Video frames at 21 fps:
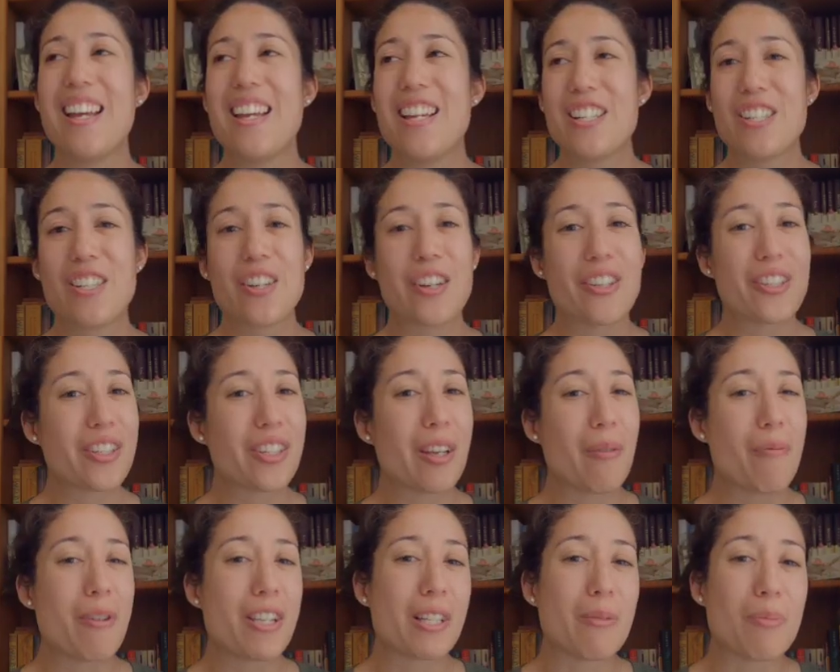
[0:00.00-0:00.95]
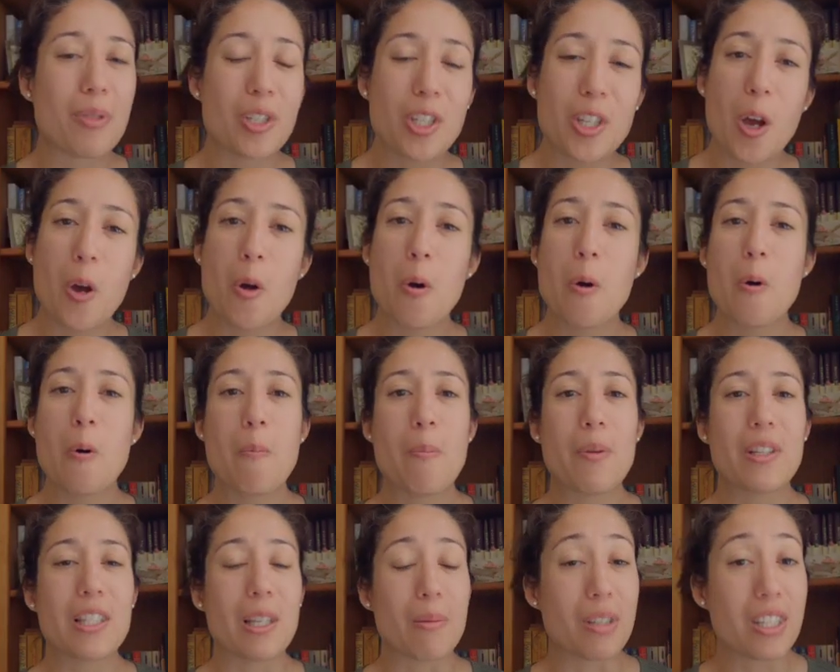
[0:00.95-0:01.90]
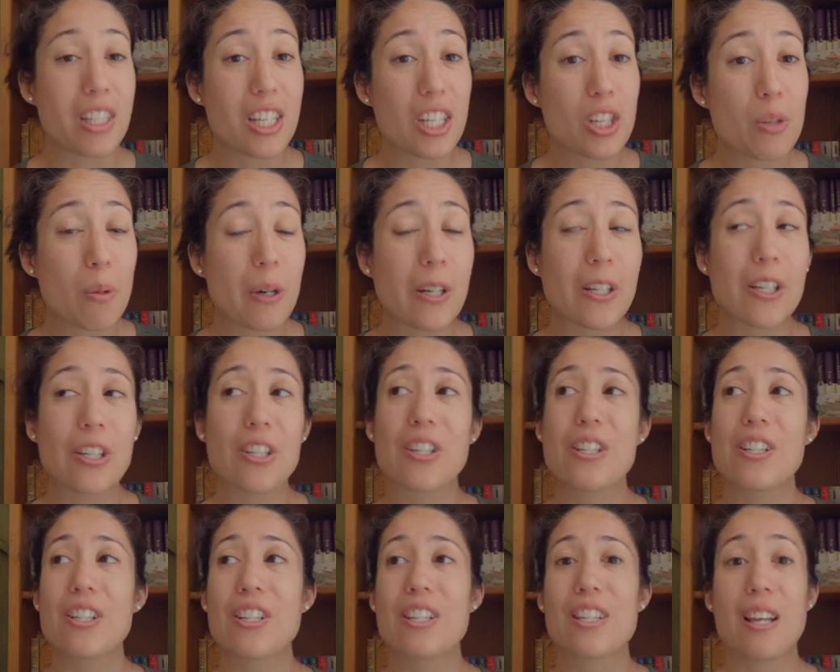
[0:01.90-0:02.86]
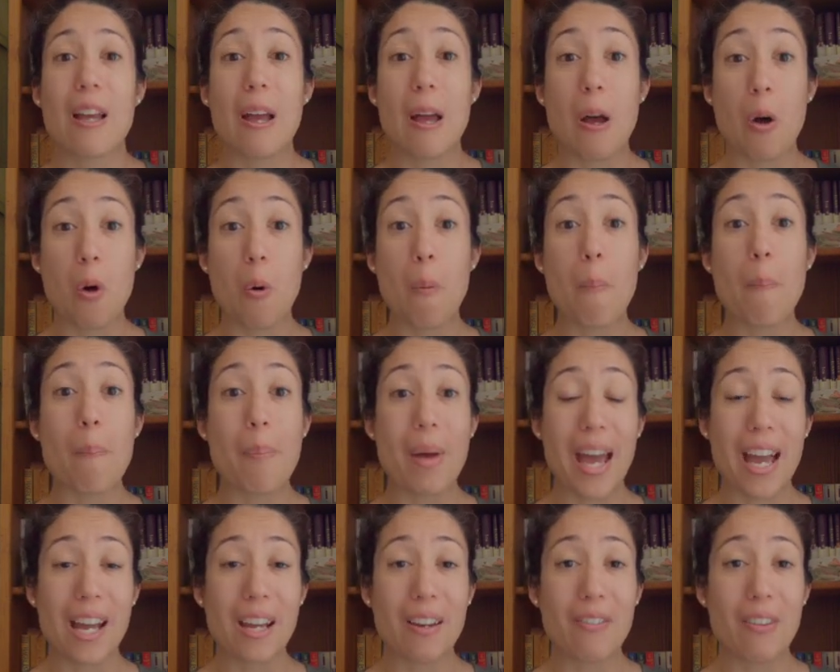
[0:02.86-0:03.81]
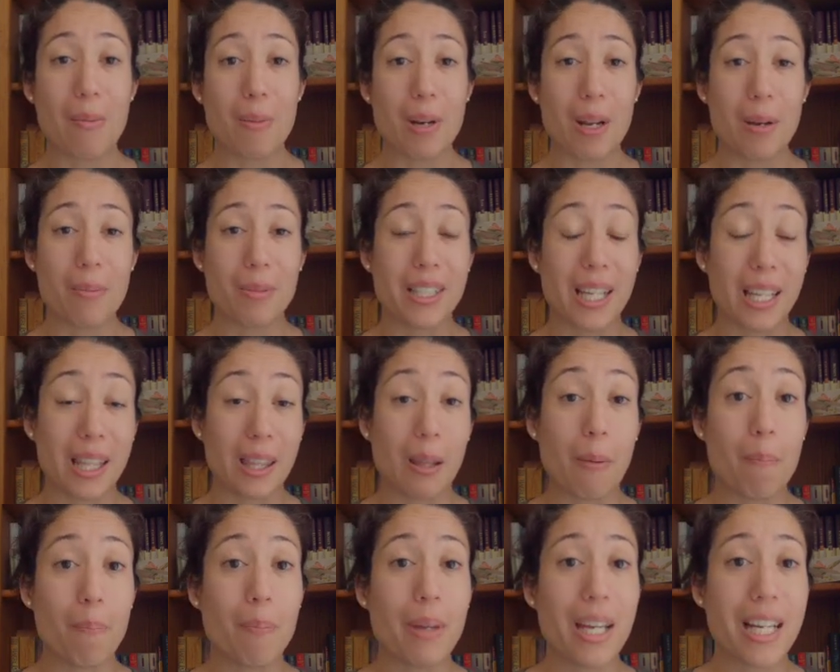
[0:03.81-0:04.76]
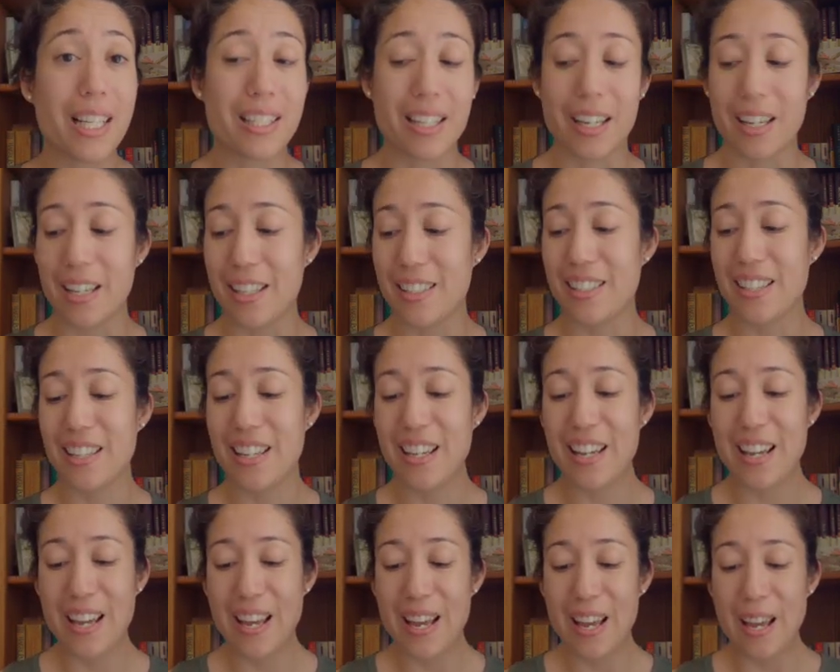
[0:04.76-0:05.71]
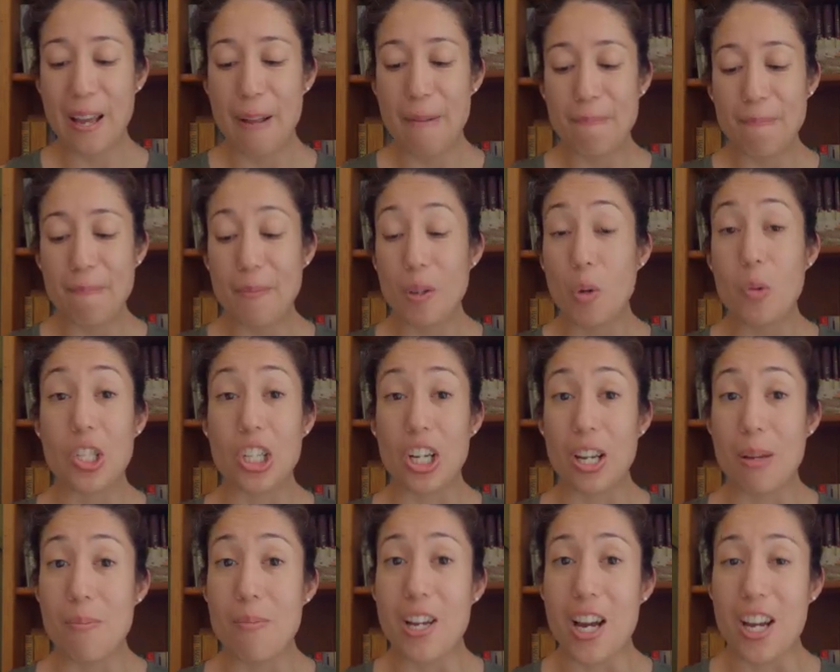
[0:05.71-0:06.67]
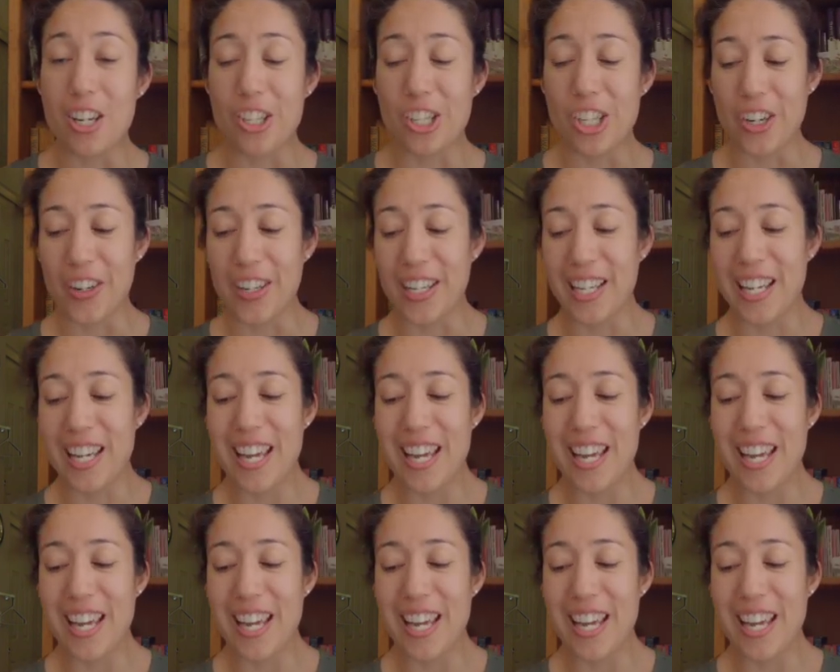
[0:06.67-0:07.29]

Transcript: She also sent me some soap, some stitch markers, a whole bag of M&Ms, like the big size, which I'm not sharing.